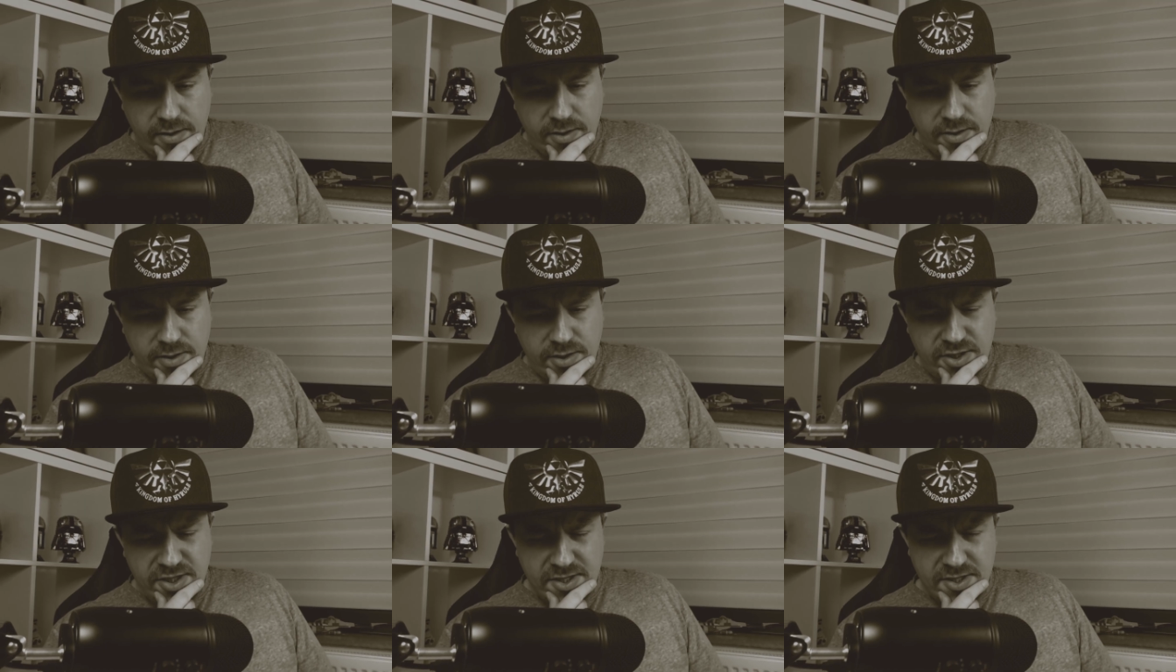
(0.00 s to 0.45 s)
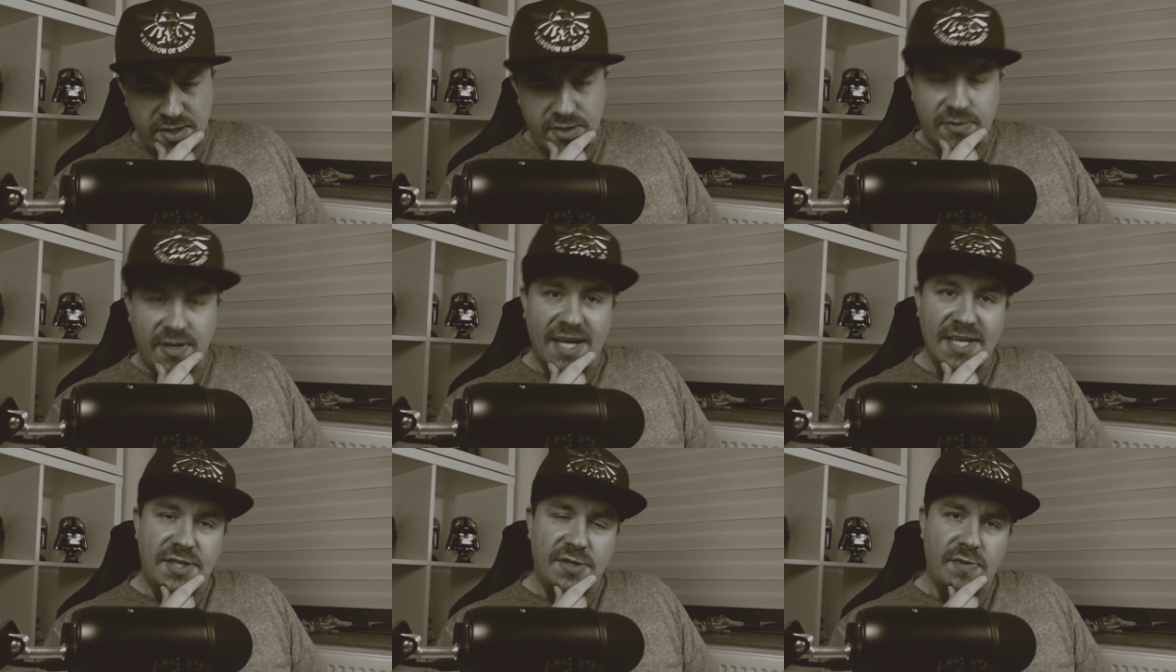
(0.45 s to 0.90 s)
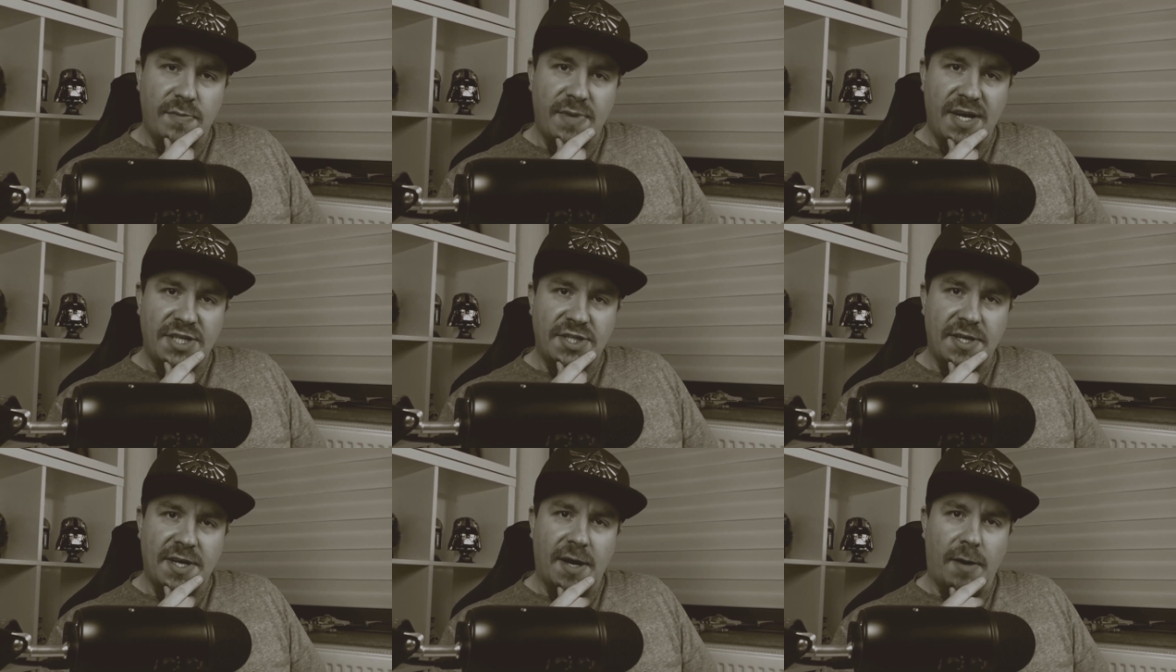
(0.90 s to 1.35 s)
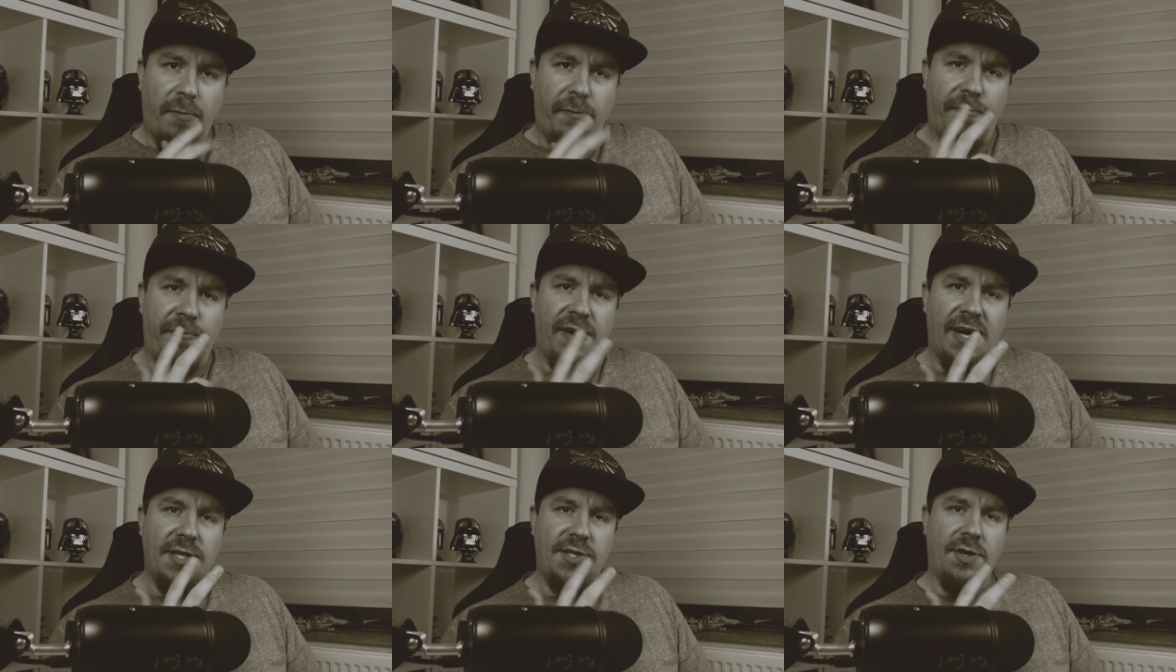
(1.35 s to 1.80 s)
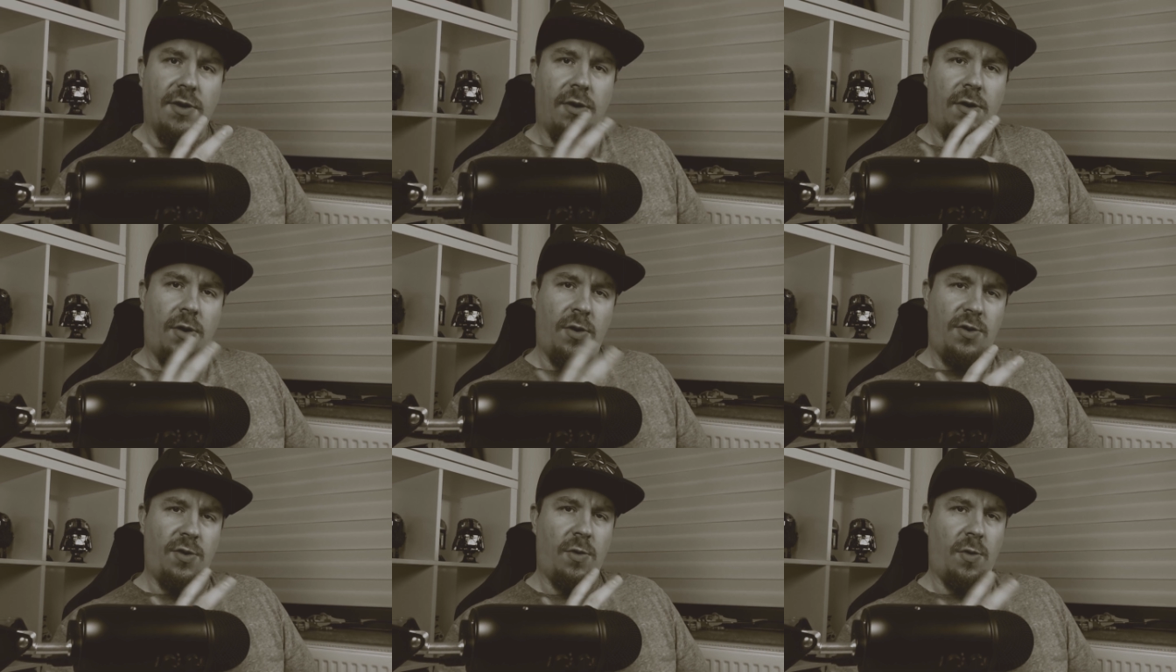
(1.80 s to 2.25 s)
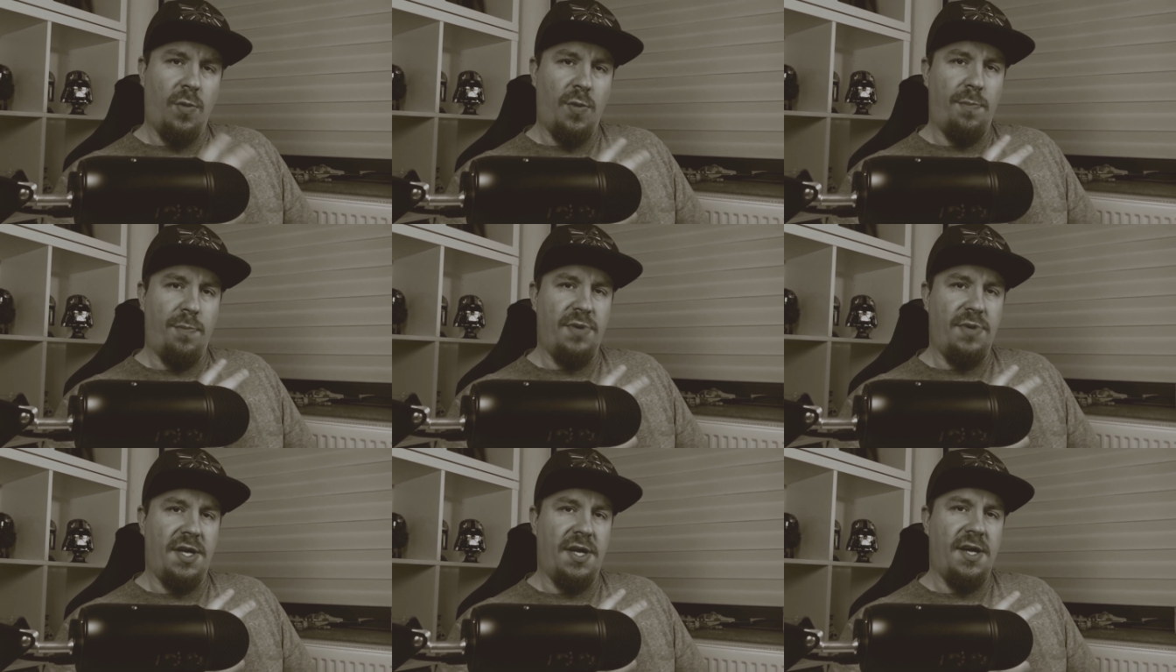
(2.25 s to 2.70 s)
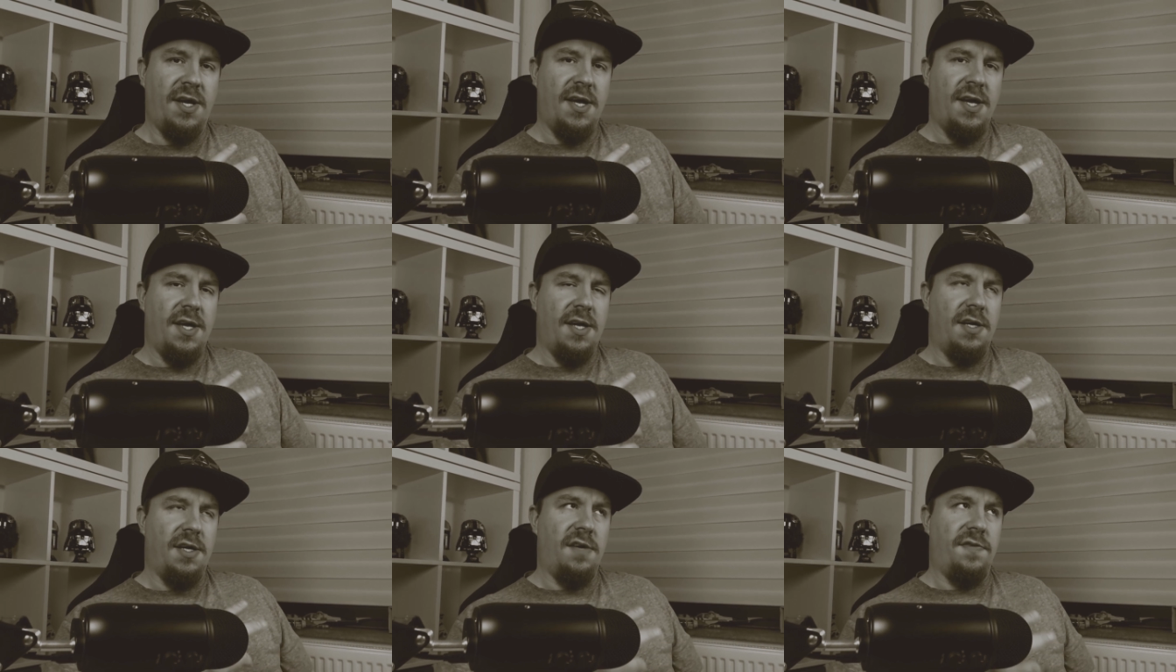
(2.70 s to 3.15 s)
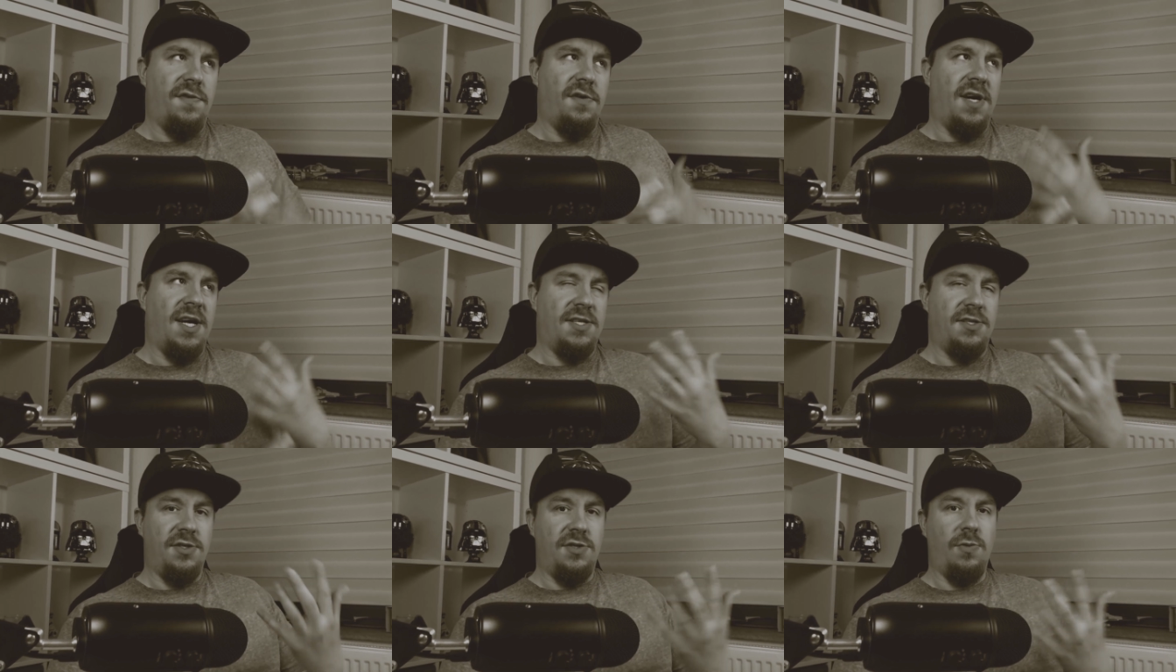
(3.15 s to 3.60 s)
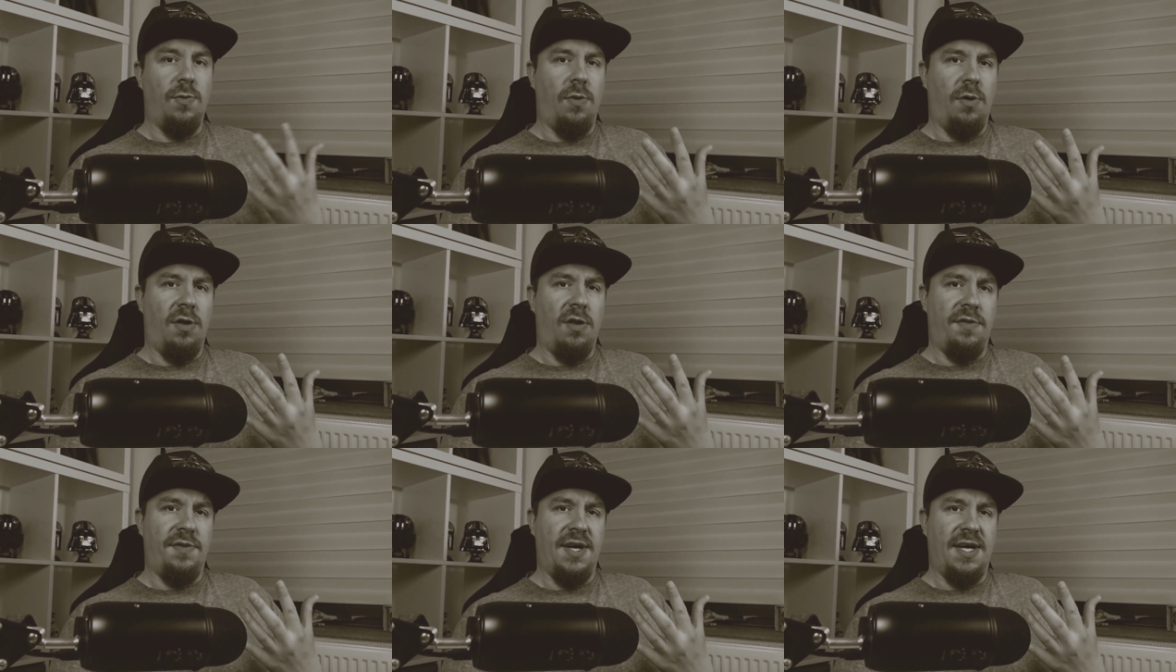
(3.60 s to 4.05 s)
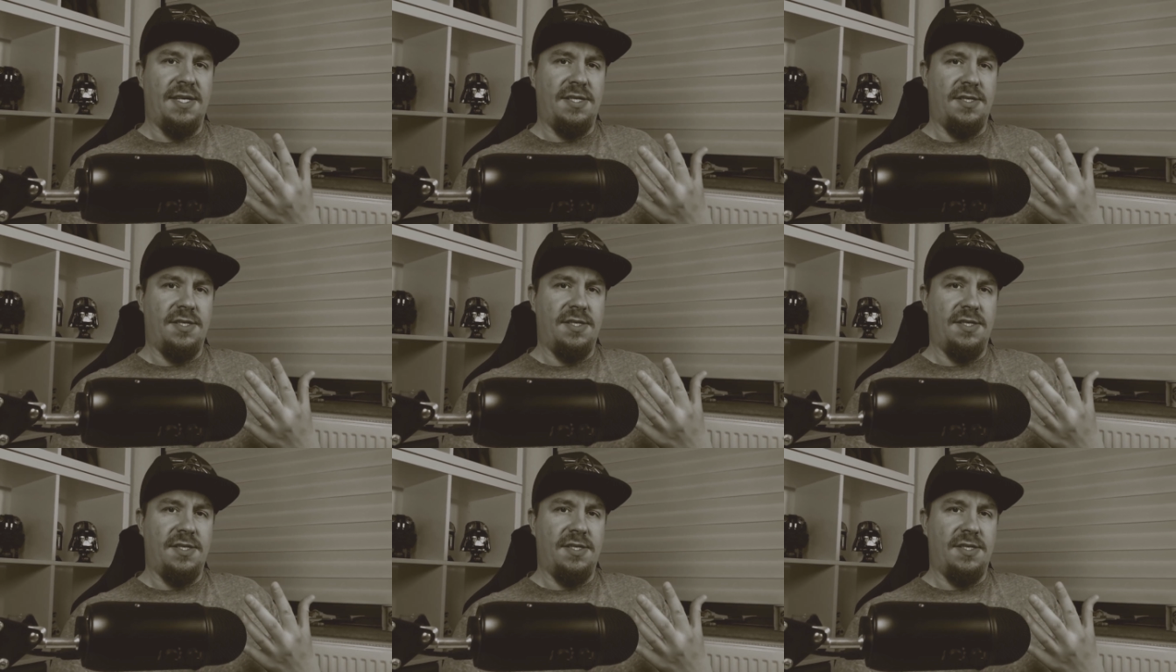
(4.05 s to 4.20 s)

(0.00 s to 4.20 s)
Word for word: Just try to imagine how fun your encore would be if you had to do all that,